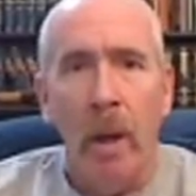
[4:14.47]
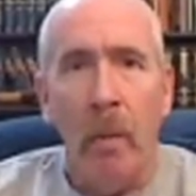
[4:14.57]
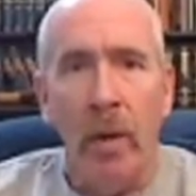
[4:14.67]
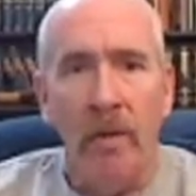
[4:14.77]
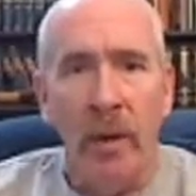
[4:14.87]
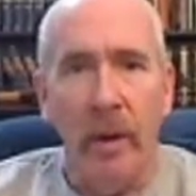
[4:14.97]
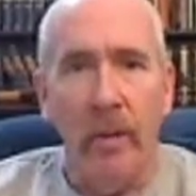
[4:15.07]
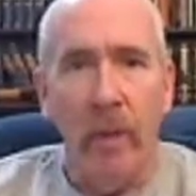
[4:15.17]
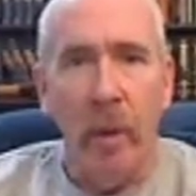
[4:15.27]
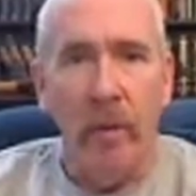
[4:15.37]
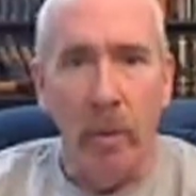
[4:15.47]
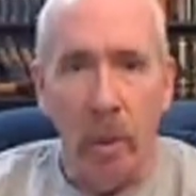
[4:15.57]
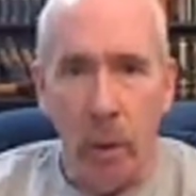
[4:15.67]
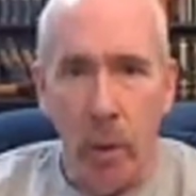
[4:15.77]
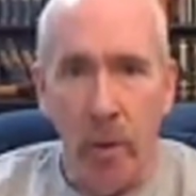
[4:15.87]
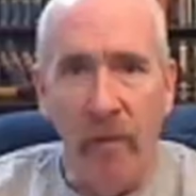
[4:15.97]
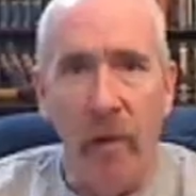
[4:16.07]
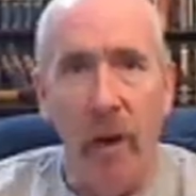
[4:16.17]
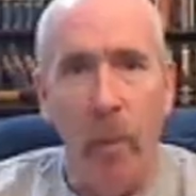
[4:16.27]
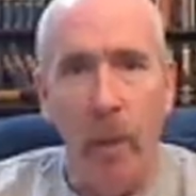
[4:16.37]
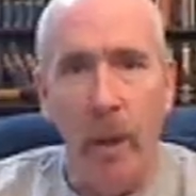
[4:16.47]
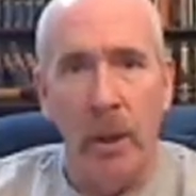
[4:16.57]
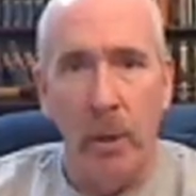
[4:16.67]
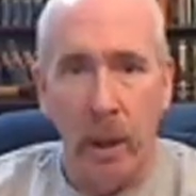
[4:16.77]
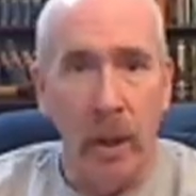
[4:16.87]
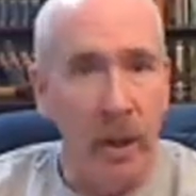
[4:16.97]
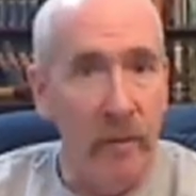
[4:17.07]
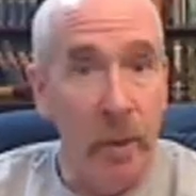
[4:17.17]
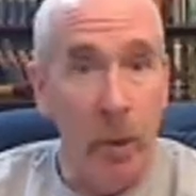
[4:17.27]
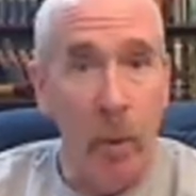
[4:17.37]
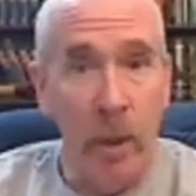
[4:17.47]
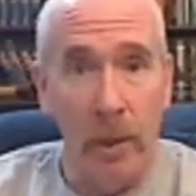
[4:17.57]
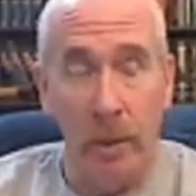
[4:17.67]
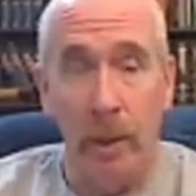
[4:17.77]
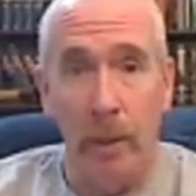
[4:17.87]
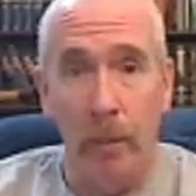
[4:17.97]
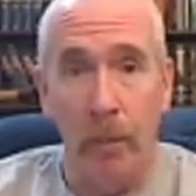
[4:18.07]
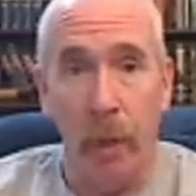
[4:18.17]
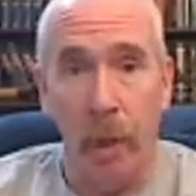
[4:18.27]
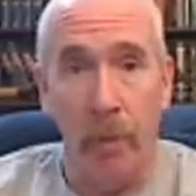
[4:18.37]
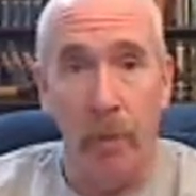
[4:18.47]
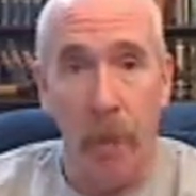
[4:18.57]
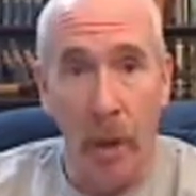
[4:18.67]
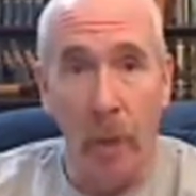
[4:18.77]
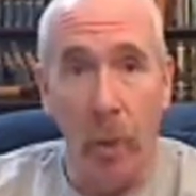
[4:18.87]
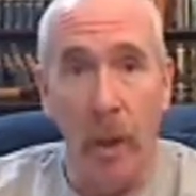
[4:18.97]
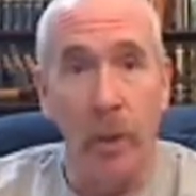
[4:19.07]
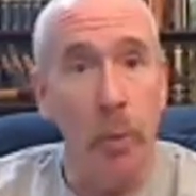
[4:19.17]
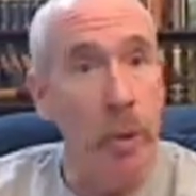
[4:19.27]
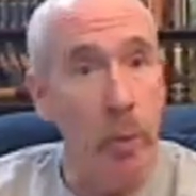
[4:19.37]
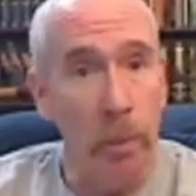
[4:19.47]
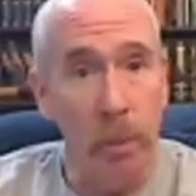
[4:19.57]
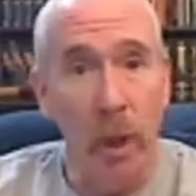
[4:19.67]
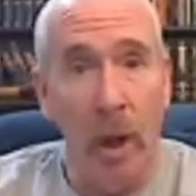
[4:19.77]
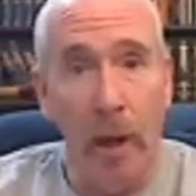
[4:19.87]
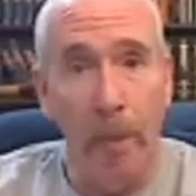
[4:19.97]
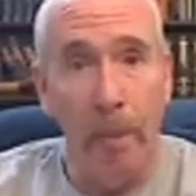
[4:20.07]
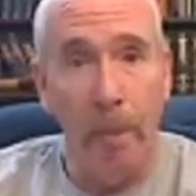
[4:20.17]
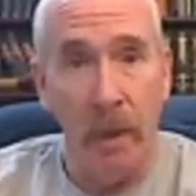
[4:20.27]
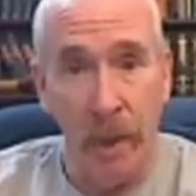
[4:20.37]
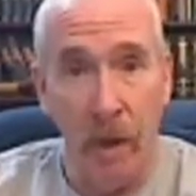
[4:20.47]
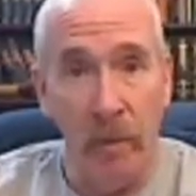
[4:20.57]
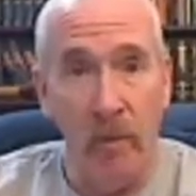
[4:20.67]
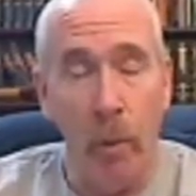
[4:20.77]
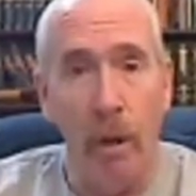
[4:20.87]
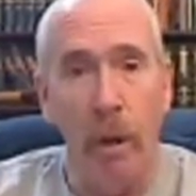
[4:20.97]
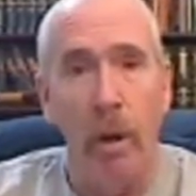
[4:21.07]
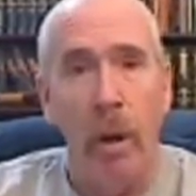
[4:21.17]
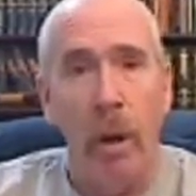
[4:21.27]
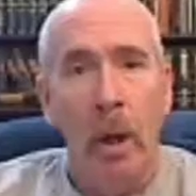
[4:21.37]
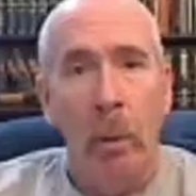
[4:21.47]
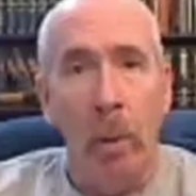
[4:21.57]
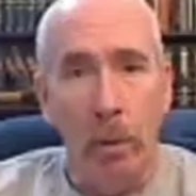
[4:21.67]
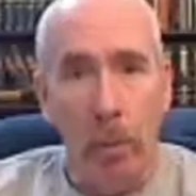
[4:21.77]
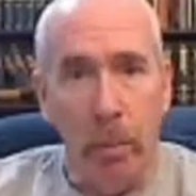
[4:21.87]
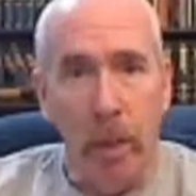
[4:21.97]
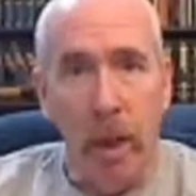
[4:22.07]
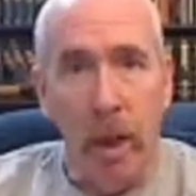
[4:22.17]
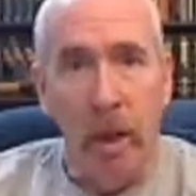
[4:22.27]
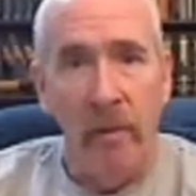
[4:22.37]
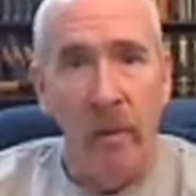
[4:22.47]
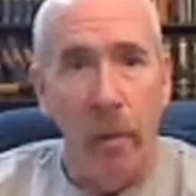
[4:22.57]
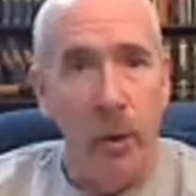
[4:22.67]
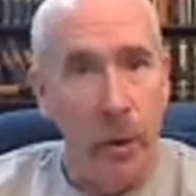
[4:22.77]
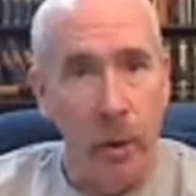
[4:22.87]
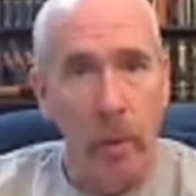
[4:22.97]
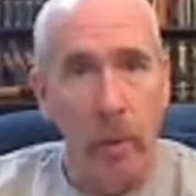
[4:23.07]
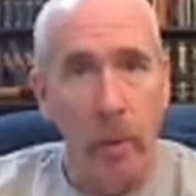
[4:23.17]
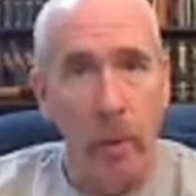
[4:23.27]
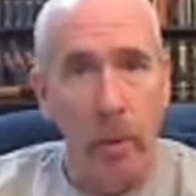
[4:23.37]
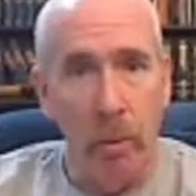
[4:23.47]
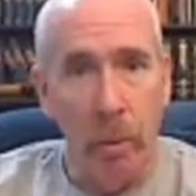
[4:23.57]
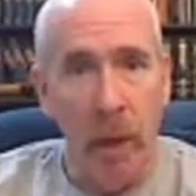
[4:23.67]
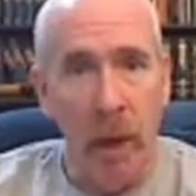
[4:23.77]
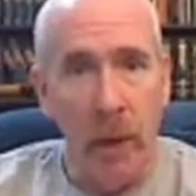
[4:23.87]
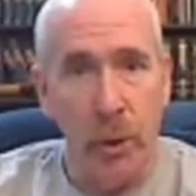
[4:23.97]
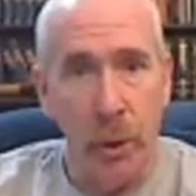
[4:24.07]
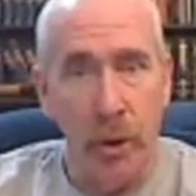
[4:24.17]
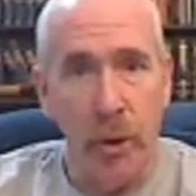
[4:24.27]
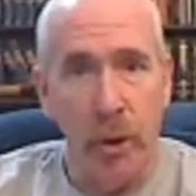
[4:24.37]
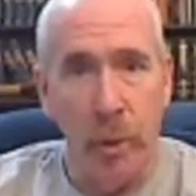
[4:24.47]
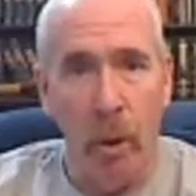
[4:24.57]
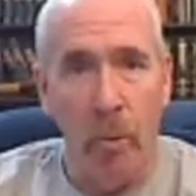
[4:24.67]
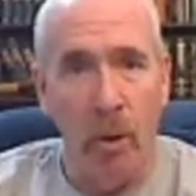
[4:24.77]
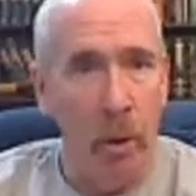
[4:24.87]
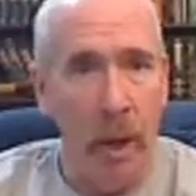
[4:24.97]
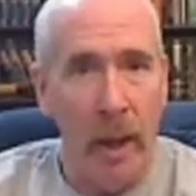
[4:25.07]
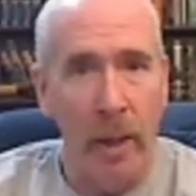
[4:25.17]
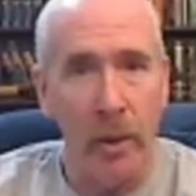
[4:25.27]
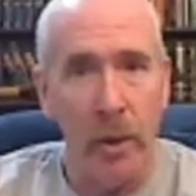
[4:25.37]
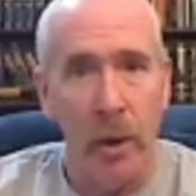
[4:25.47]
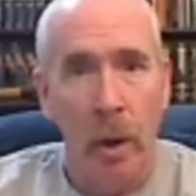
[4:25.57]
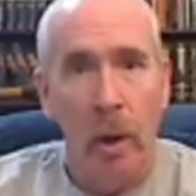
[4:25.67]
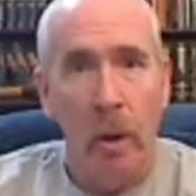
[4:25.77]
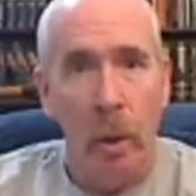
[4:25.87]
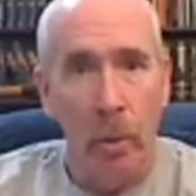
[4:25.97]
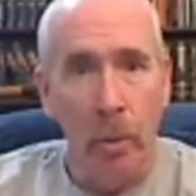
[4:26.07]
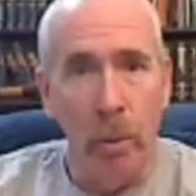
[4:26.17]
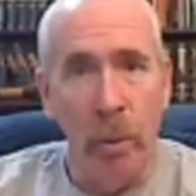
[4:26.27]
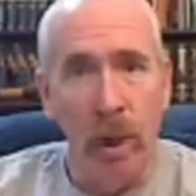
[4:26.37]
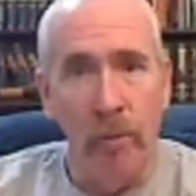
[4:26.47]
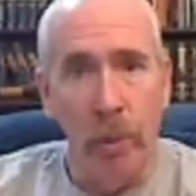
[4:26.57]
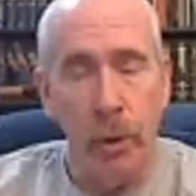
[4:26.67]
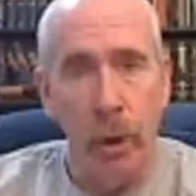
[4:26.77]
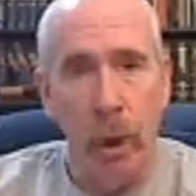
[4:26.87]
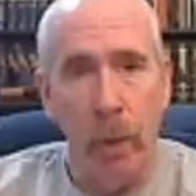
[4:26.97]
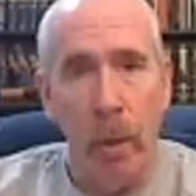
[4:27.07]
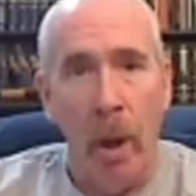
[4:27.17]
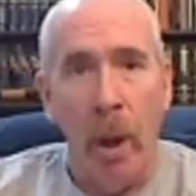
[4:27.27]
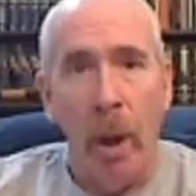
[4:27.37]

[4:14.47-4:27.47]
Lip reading: One of the most surefire ways, I'm going to give you two hints here. Number one is when you apply in California, when you apply for insurance, when you apply to rent an apartment or a house, or when you apply for a job,